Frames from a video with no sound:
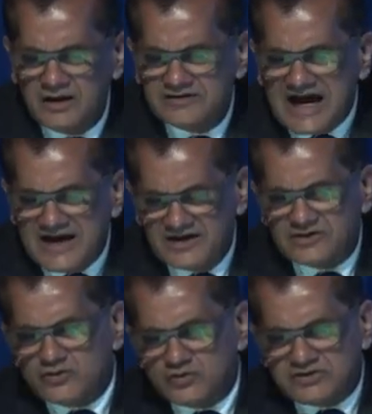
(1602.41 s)
Tier
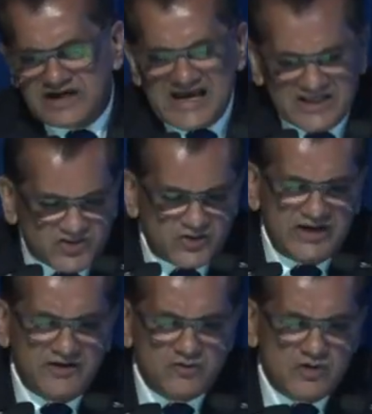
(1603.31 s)
2, Tier
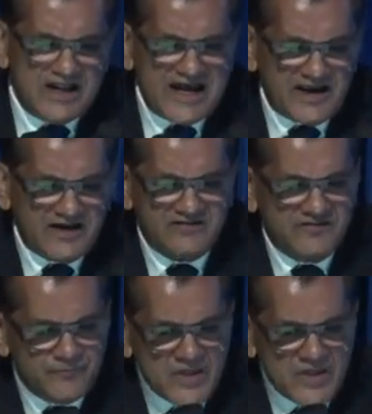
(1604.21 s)
3, and rural areas.